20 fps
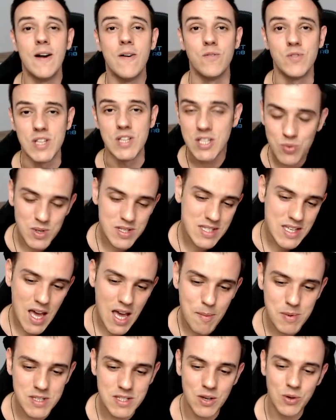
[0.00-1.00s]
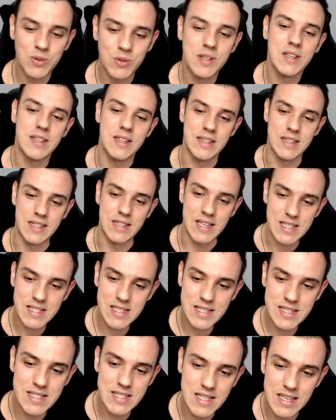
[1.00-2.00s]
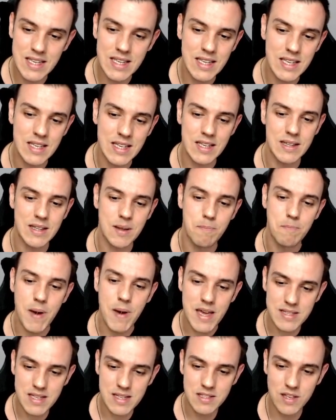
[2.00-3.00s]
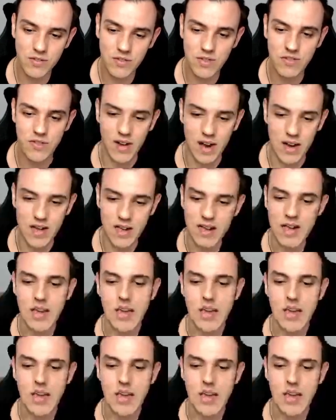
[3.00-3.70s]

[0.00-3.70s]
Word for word: this was the episode this is the the basics of the valley